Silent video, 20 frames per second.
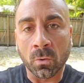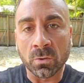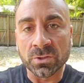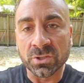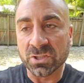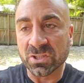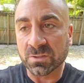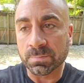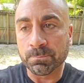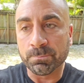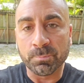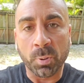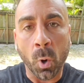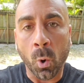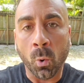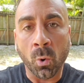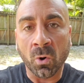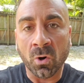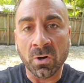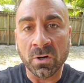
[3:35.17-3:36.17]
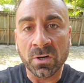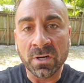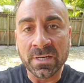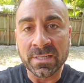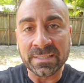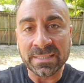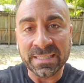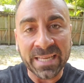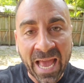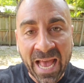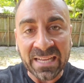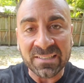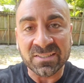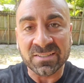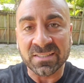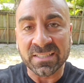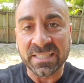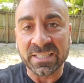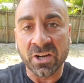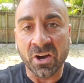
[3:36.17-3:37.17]
or just pour
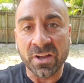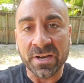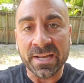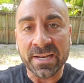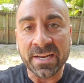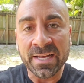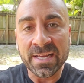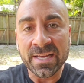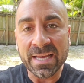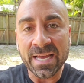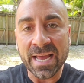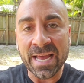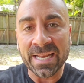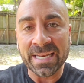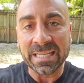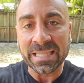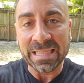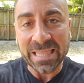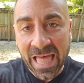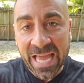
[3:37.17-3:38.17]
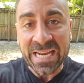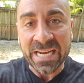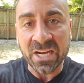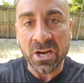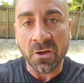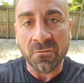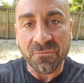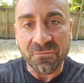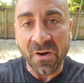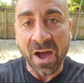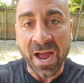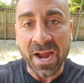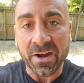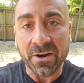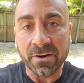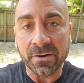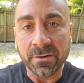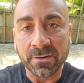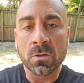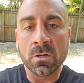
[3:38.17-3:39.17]
gasoline on it and light it on
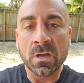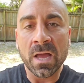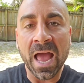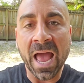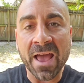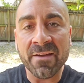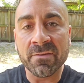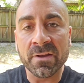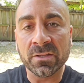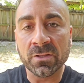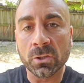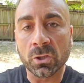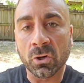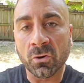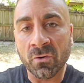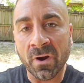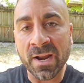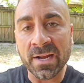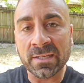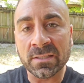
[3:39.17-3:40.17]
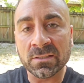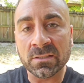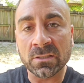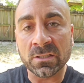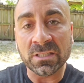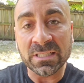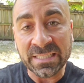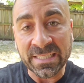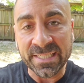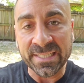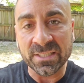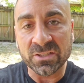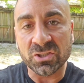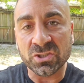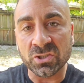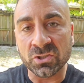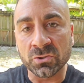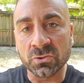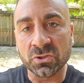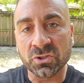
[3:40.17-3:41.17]
fire. Having the correct cleaning
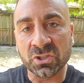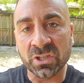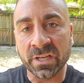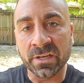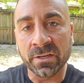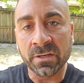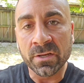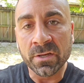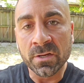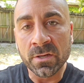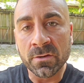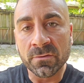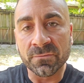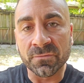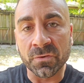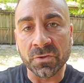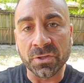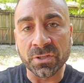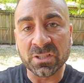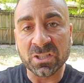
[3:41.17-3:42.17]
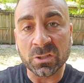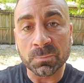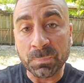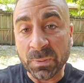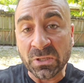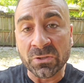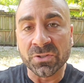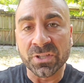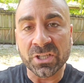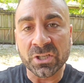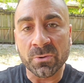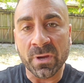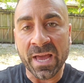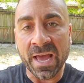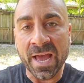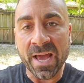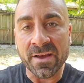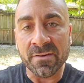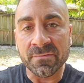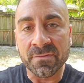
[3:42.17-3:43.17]
solution for the spill that you
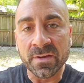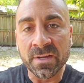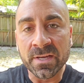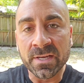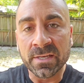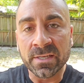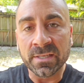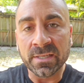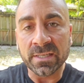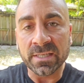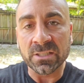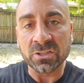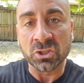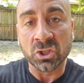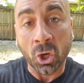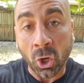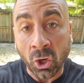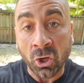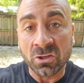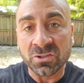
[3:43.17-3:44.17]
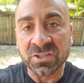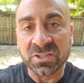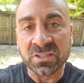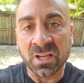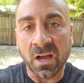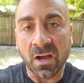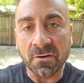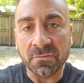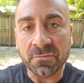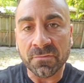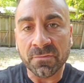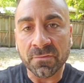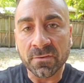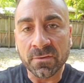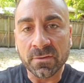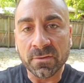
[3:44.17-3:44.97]
have is girl stuff.